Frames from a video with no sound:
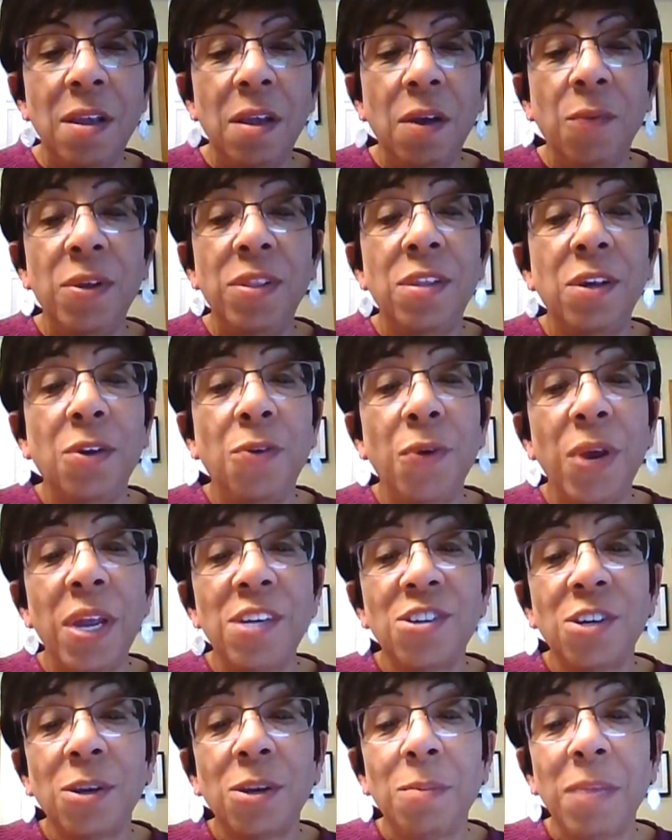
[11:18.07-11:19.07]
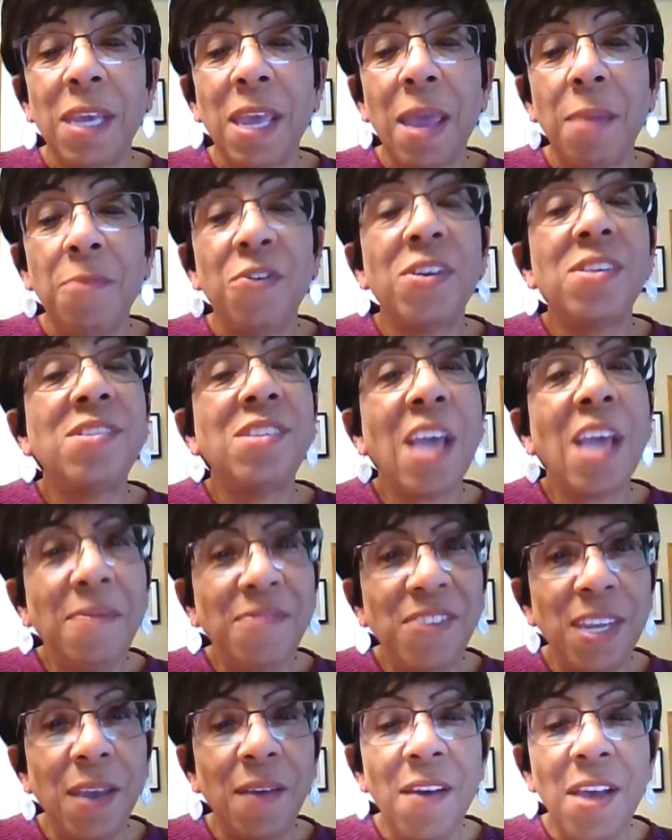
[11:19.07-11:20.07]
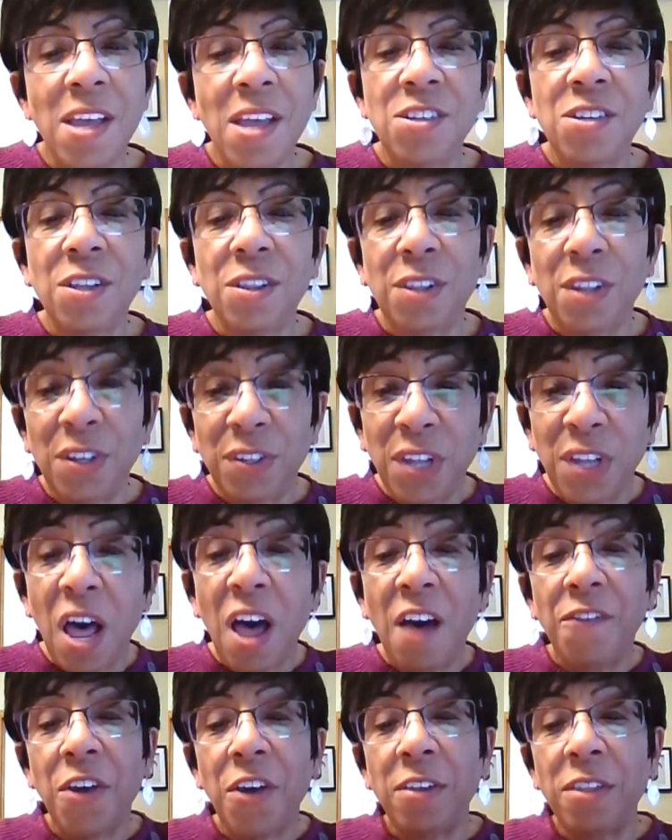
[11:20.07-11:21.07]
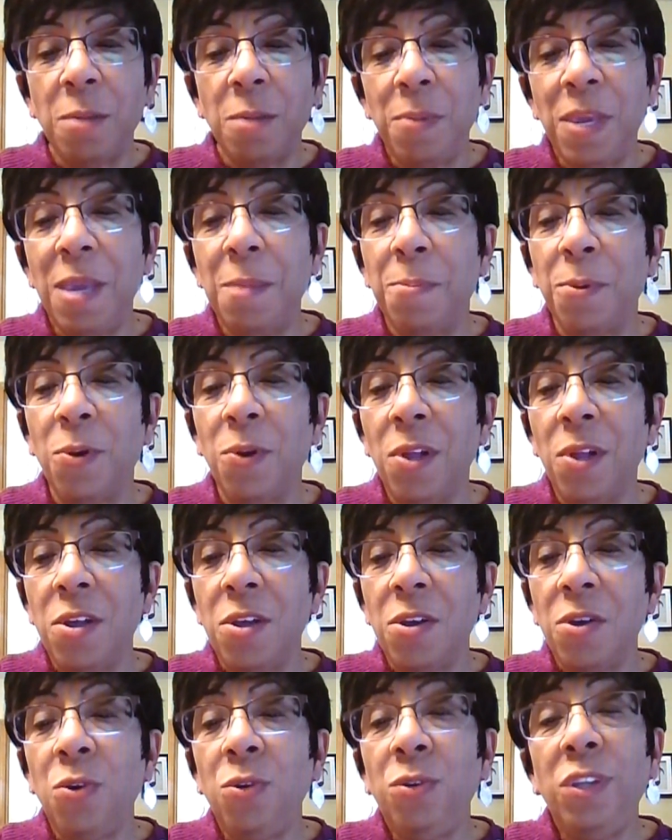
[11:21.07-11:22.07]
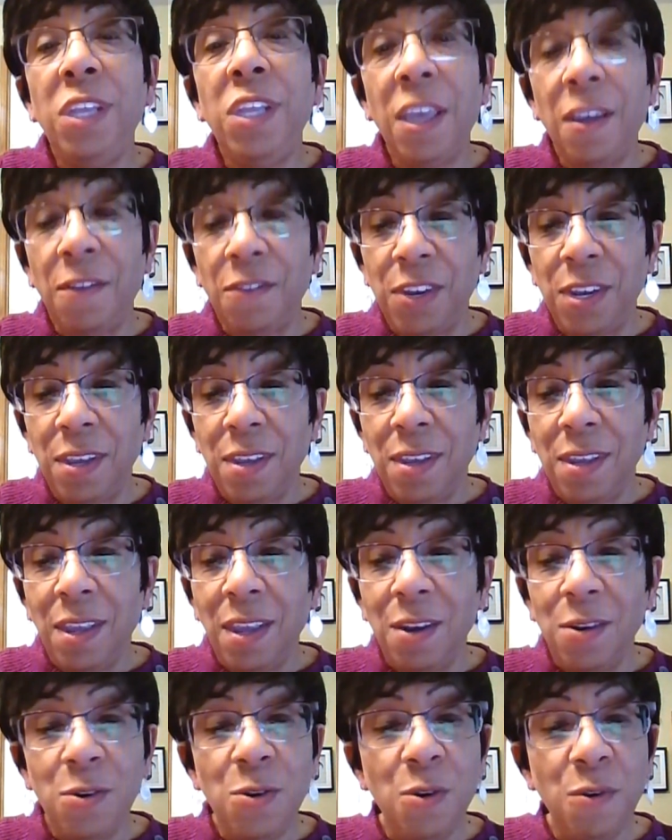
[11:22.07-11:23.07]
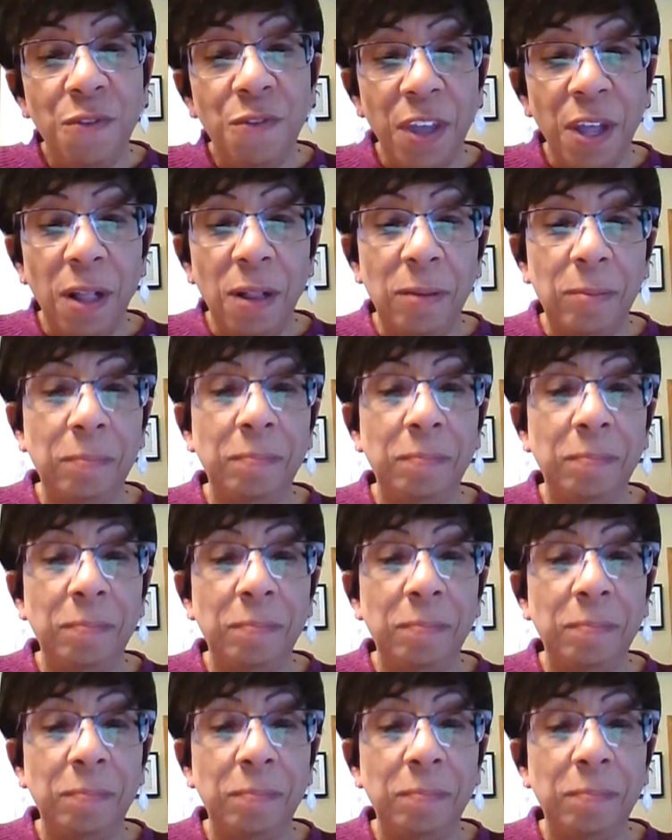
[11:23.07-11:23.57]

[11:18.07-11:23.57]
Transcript: when the Grinch became receptive to the love of the people who lived in Whoville.